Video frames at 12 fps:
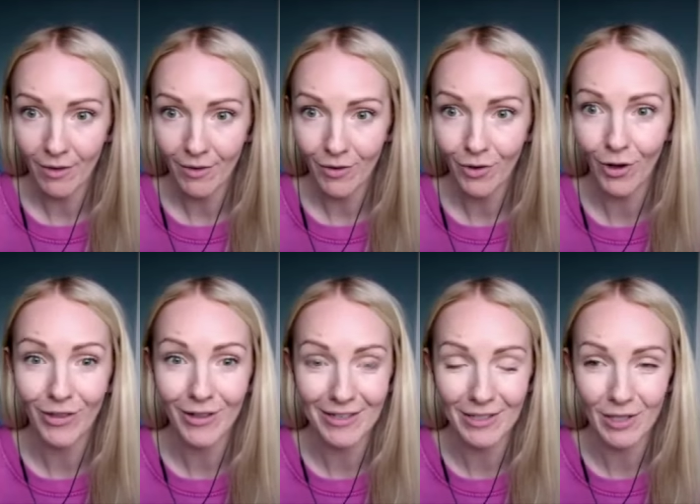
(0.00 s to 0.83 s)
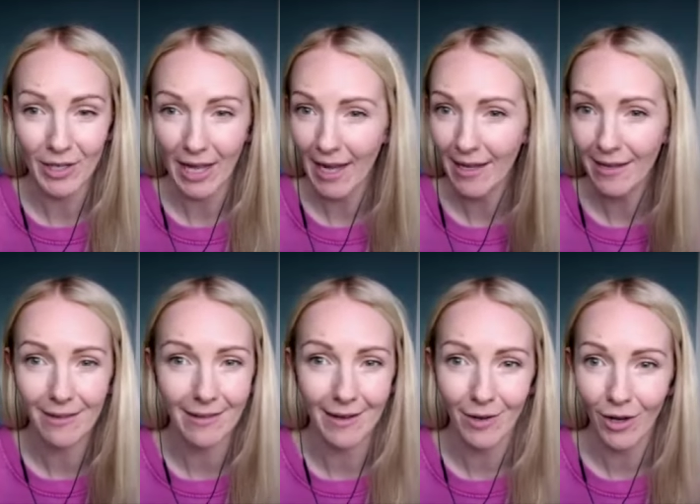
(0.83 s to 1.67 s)
know that it's okay and that
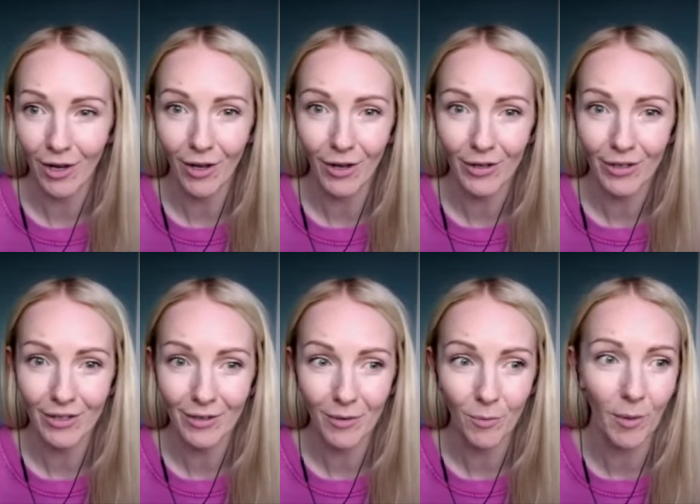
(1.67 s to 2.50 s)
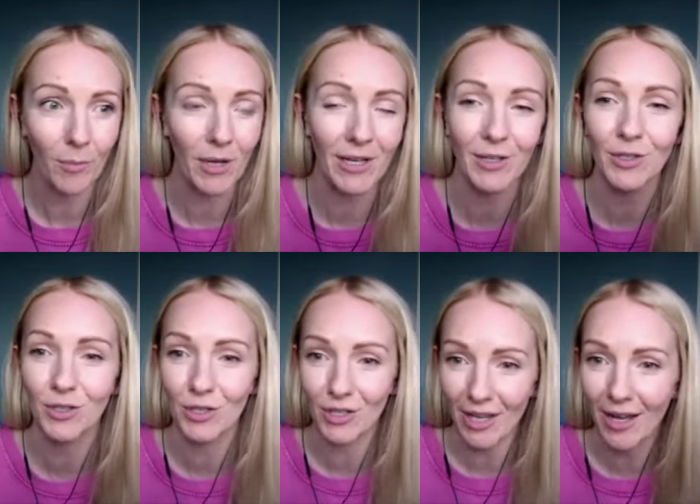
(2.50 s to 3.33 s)
they're not alone. And when we can
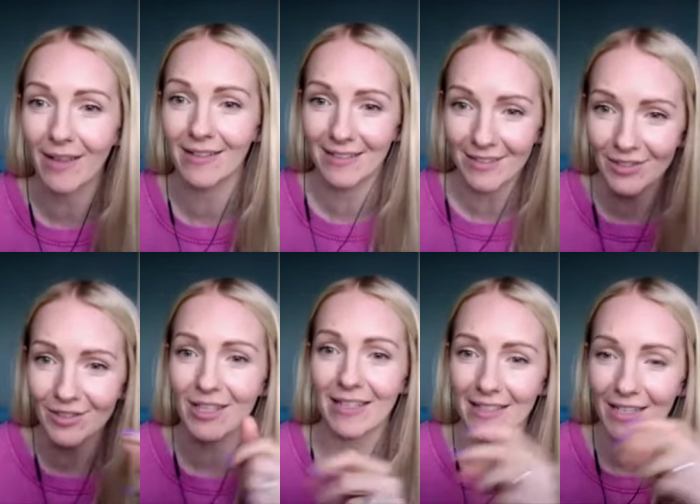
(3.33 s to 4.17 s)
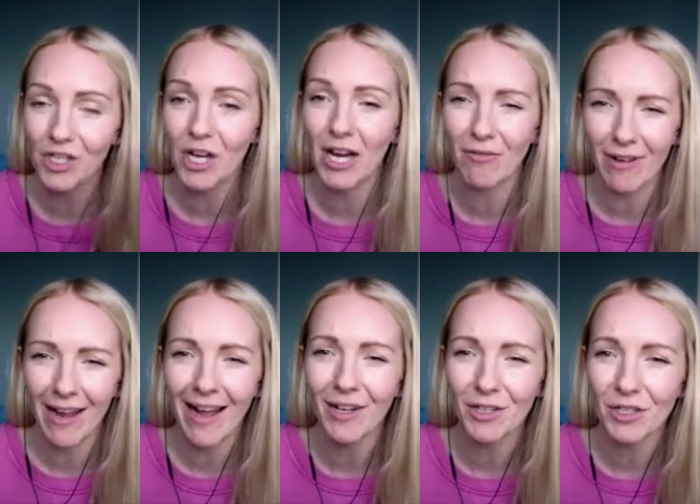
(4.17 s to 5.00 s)
do that, it just has that chain
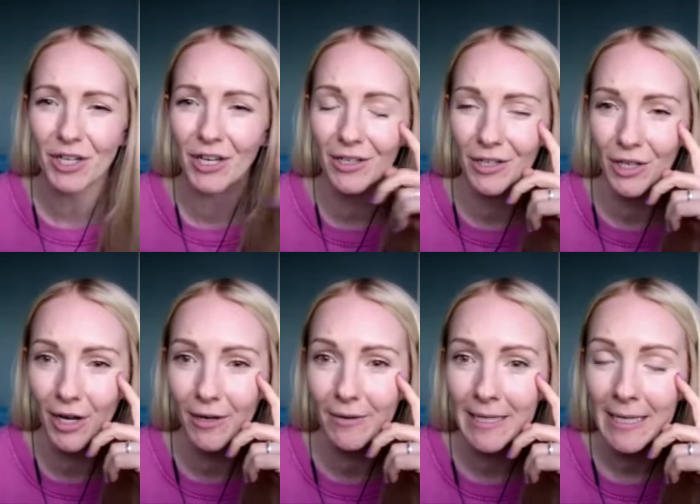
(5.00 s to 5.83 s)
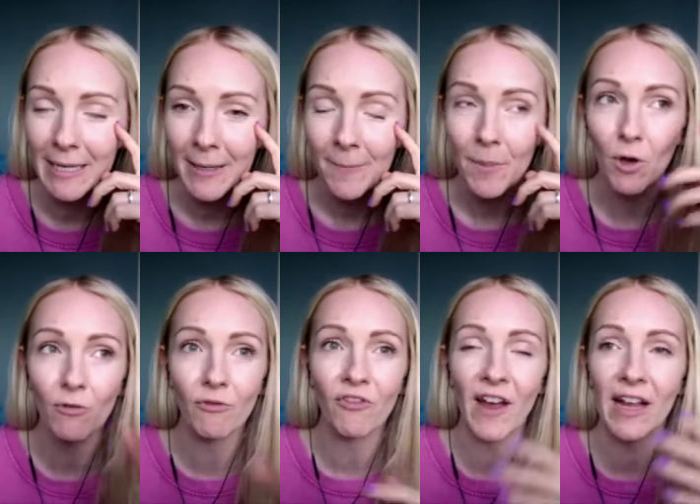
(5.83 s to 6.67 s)
reaction, you know, it
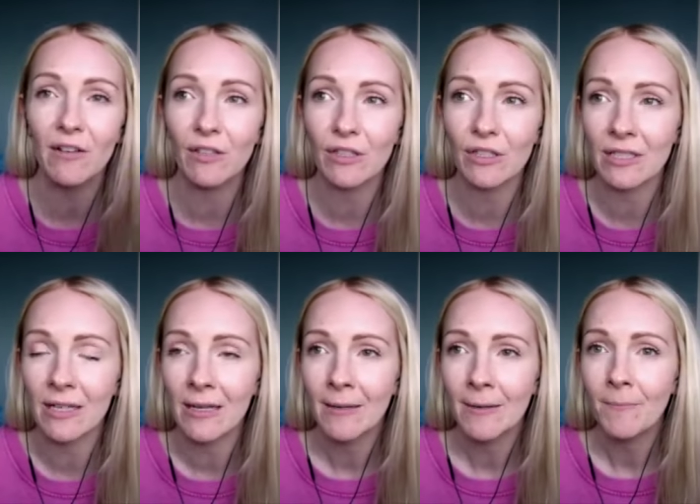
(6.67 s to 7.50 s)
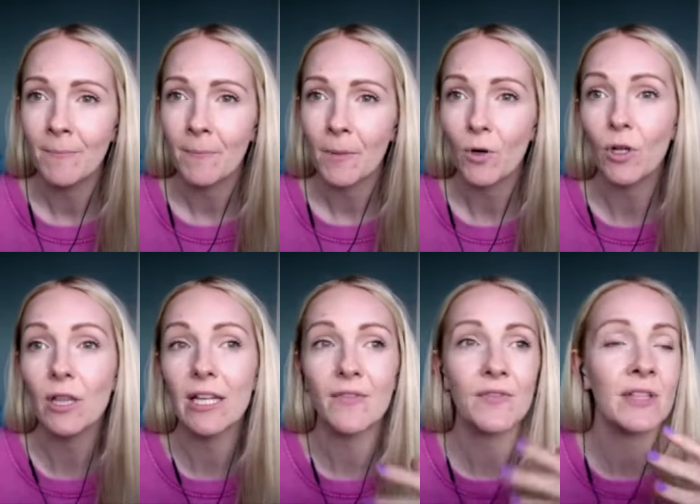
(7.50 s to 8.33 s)
unveils or
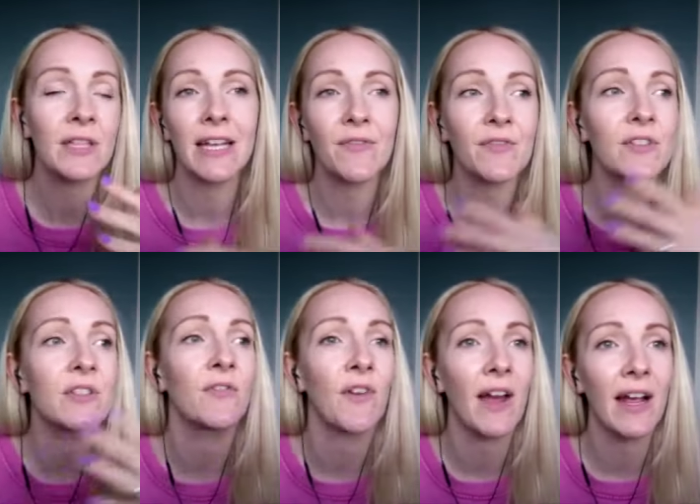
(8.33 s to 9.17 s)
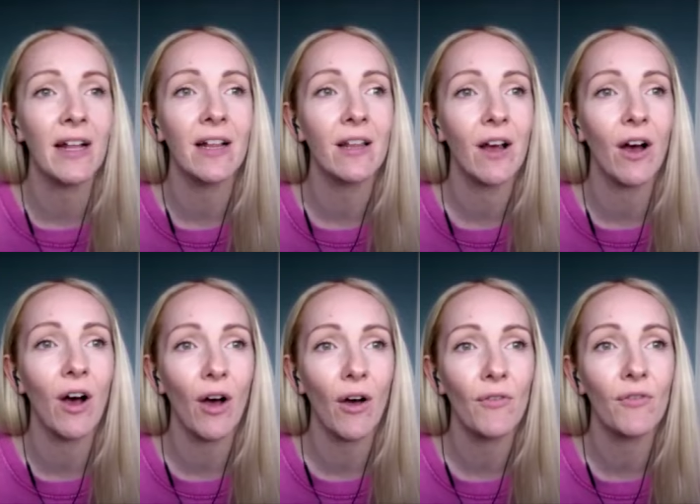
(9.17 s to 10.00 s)
lifts the veil
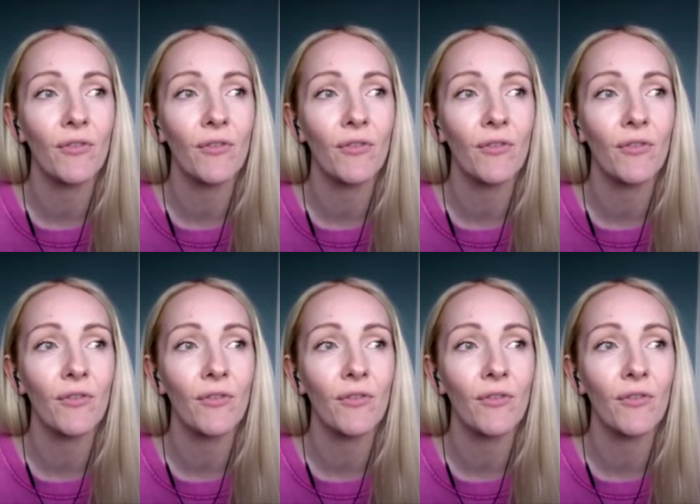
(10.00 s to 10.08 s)
off